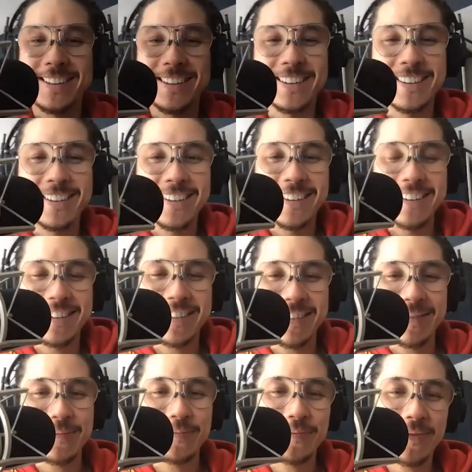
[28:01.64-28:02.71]
You've been there
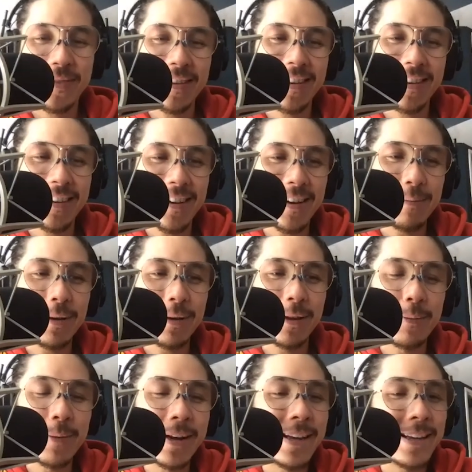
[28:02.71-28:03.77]
once. yeah, I've been
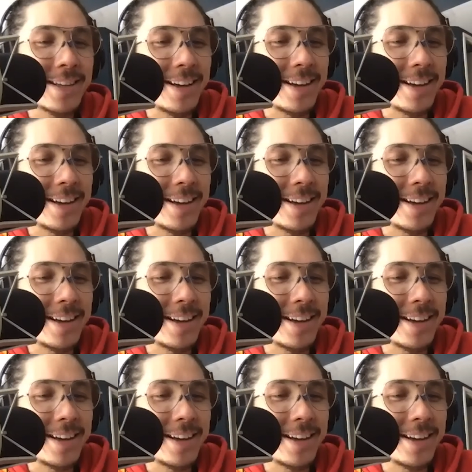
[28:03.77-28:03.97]
there many